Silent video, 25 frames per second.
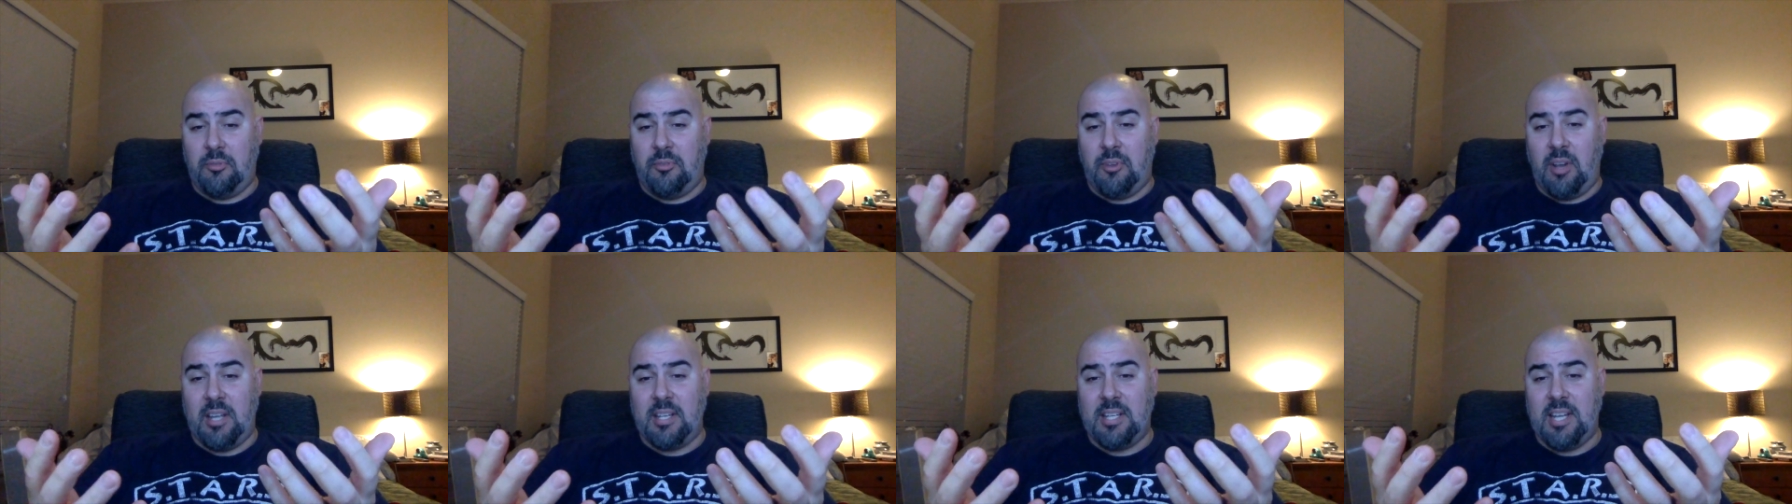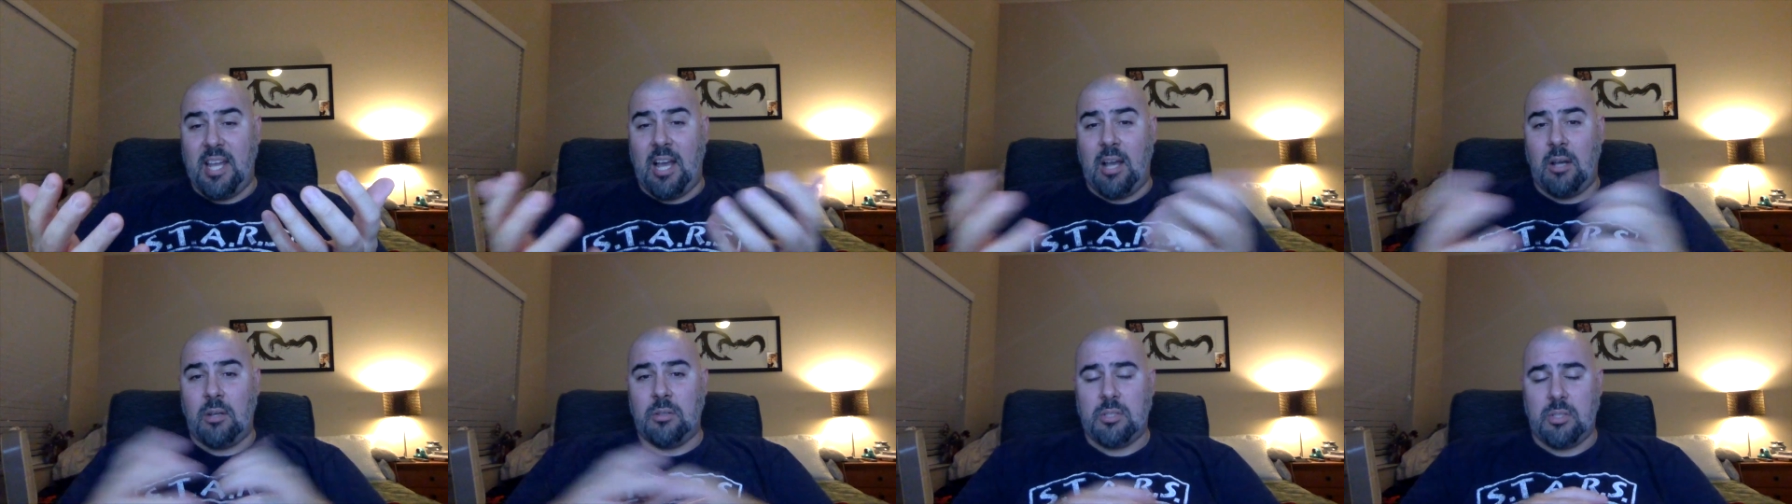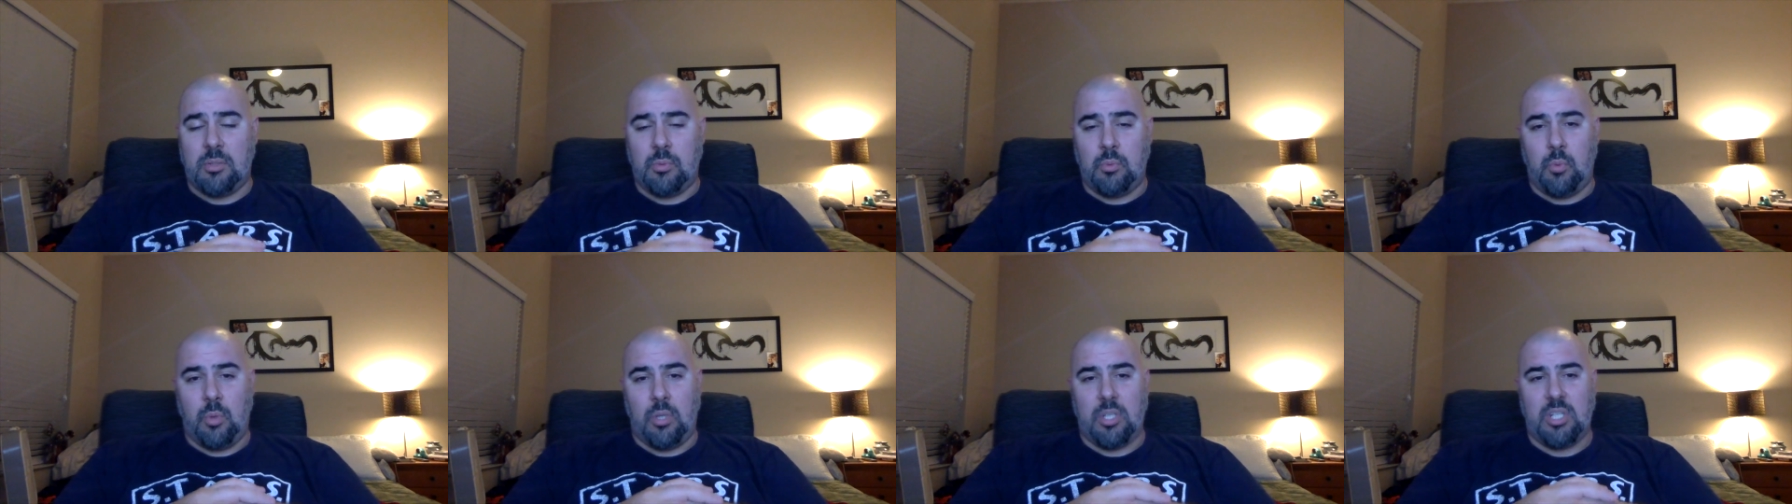find
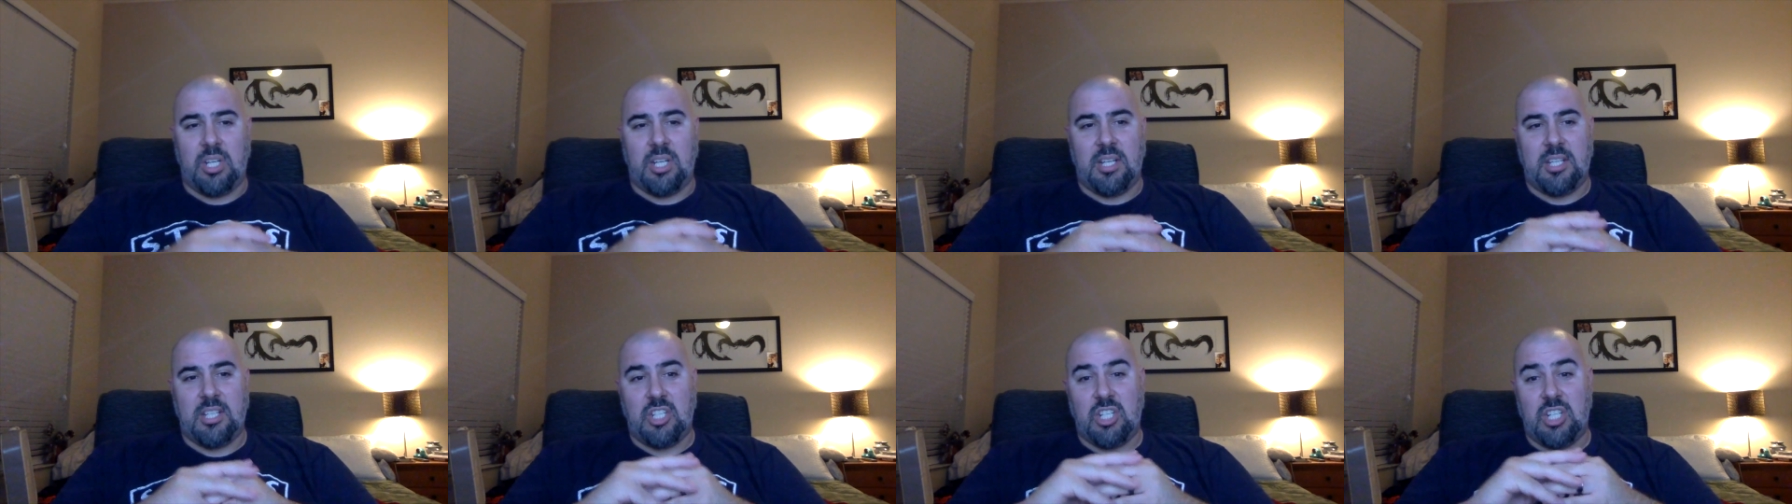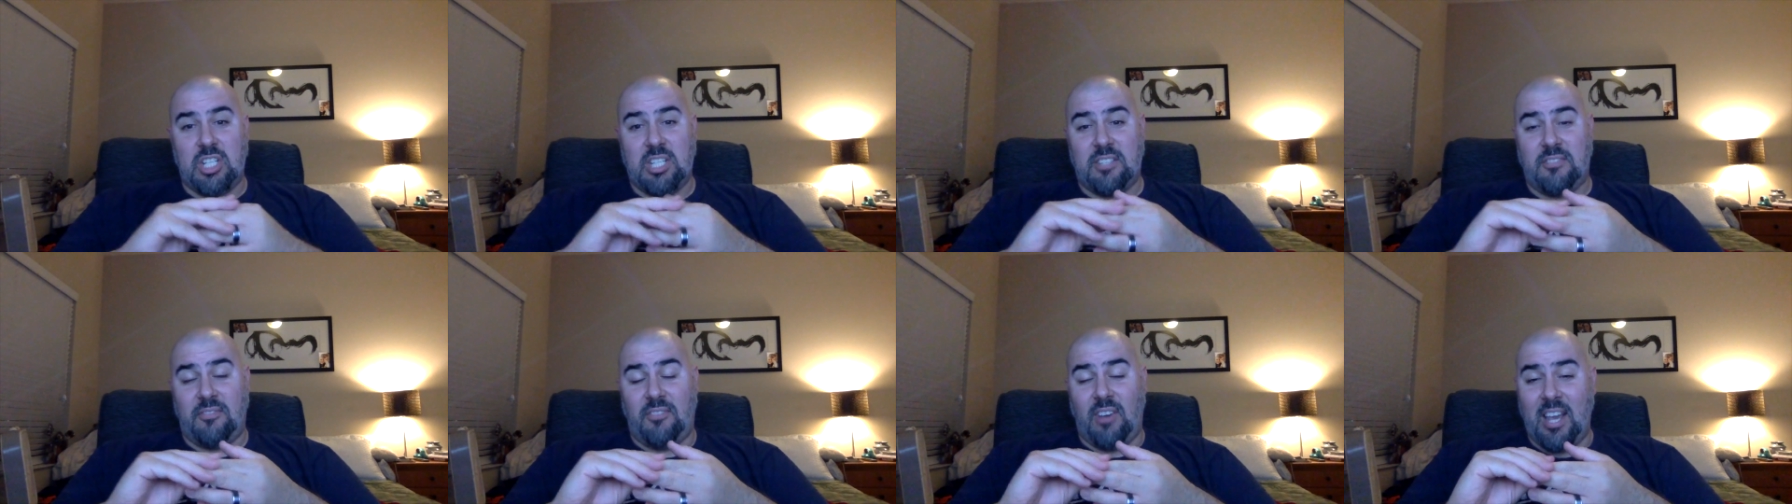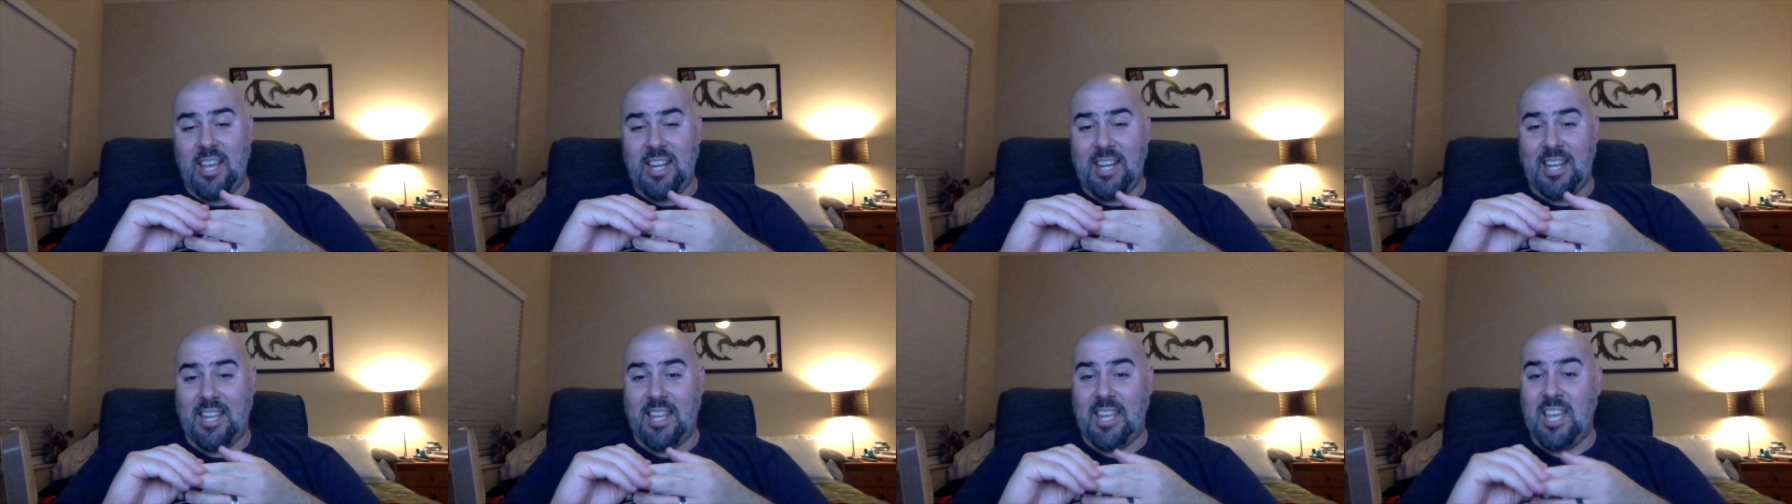out what it is she's
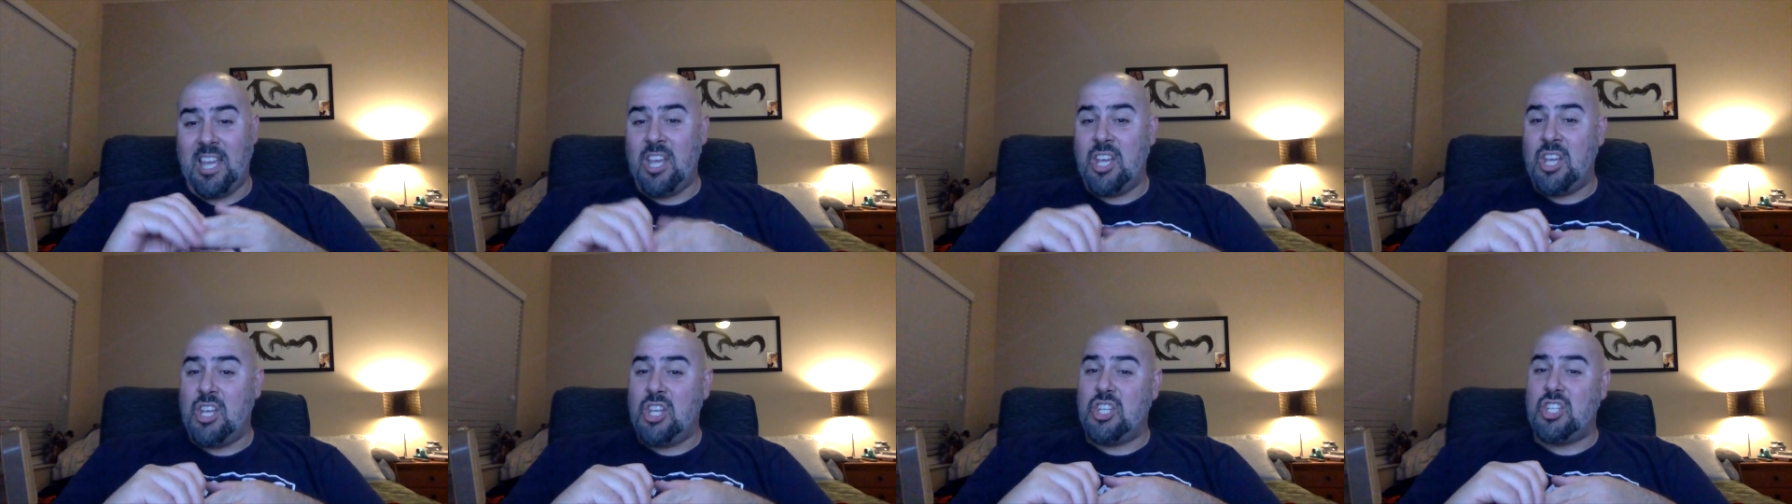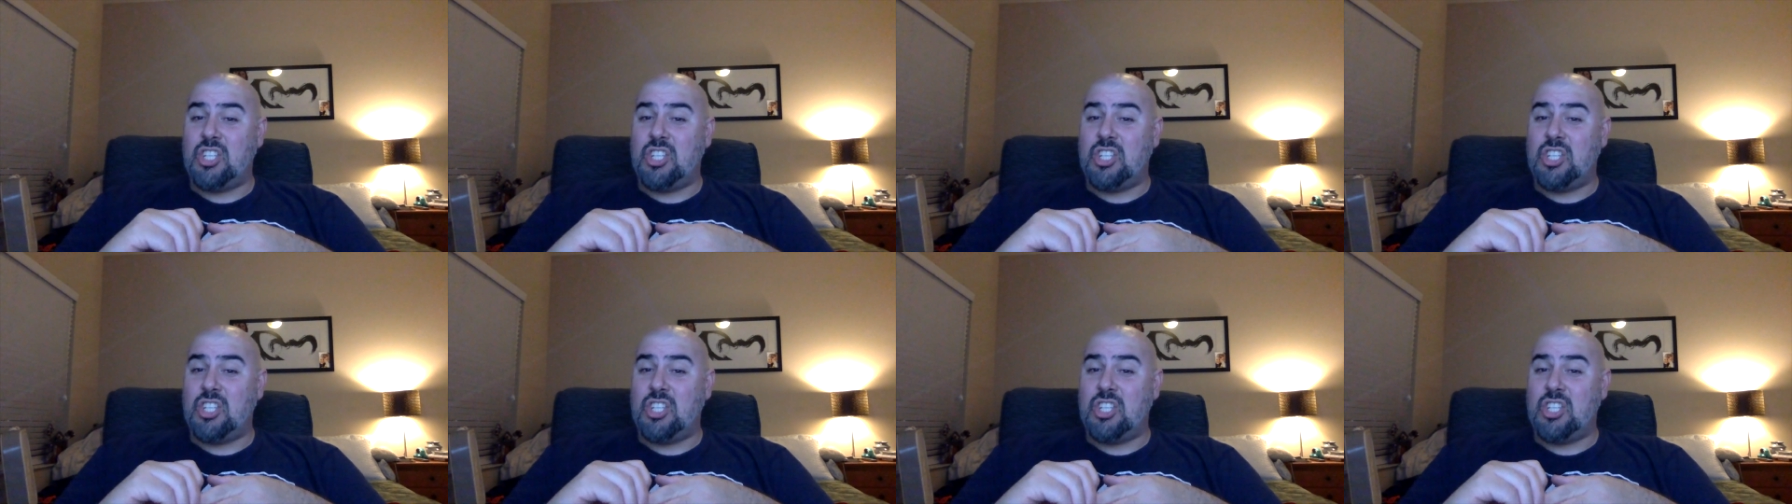fighting,